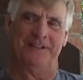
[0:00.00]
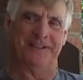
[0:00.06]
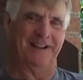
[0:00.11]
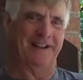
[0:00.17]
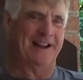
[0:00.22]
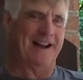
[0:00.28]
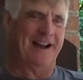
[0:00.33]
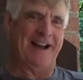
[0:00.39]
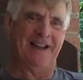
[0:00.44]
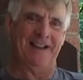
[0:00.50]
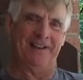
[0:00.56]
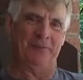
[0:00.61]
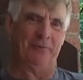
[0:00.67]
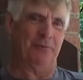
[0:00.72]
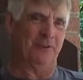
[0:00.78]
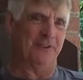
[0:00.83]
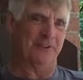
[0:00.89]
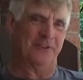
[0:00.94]
I was a young
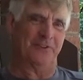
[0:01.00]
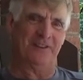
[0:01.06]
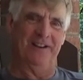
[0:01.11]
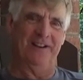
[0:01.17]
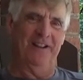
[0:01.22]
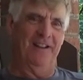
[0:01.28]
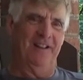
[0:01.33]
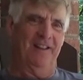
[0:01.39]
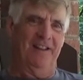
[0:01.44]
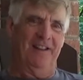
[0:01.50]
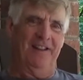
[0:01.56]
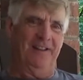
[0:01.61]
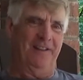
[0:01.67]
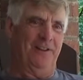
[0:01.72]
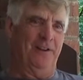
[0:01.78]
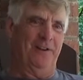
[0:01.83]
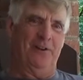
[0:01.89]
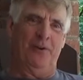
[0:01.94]
guy, and it was,
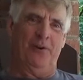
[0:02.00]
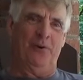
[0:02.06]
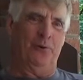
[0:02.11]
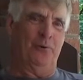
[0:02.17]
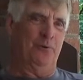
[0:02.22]
mm-hmm.